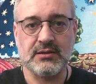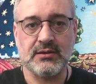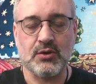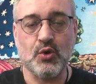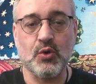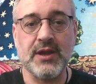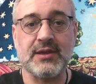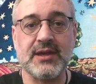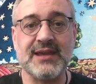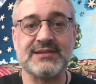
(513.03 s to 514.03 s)
or
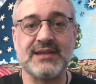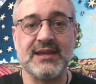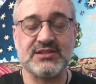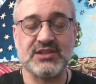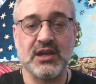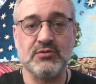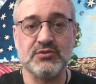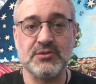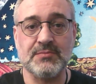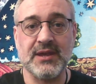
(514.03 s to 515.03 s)
it's going to
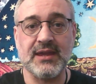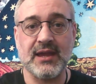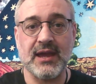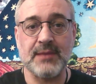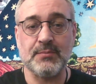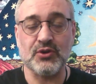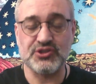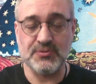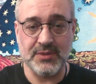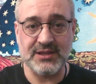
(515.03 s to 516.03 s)
be a
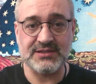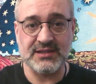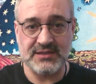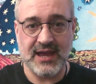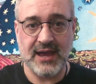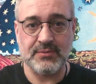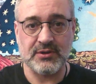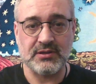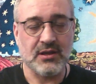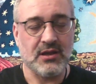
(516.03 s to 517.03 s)
possibility to happen.
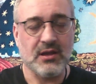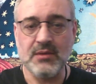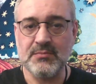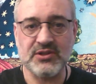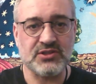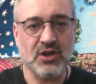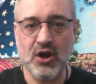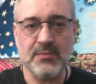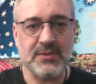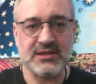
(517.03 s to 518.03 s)
But
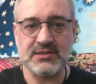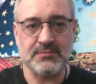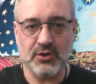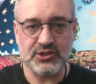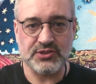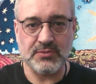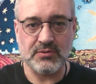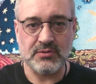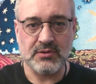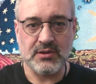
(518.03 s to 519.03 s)
timing is impossible,
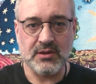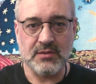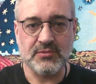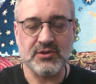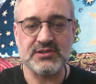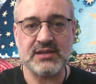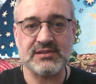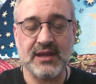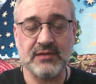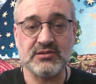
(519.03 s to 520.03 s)
because that's
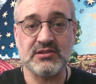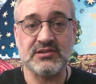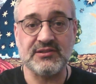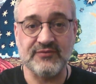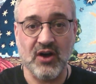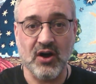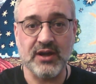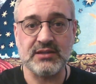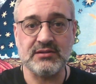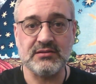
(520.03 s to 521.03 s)
down to the
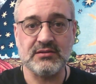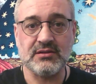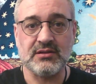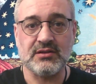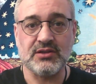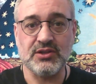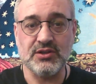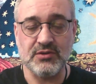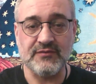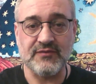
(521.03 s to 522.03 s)
divine
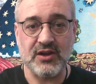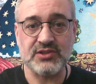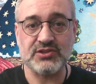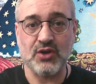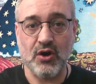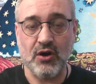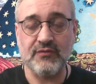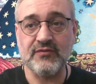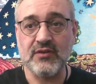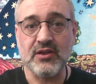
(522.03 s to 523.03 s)
universe of
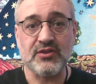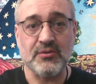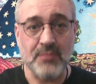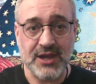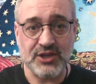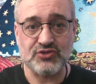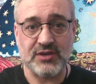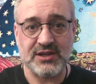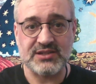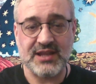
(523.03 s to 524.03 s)
the
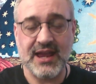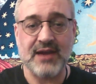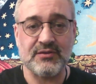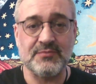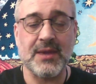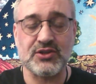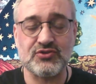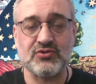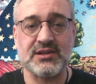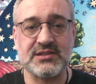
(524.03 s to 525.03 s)
matrix and how the
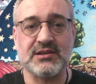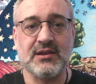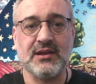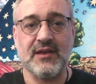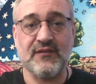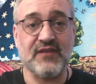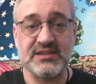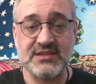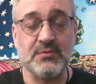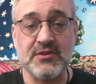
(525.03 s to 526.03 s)
matrix, it fits
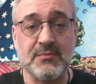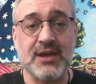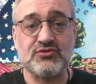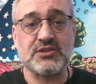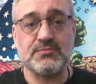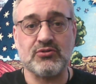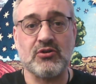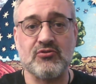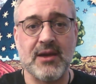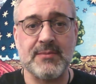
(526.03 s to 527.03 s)
in with the matrix
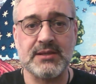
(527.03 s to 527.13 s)
programming.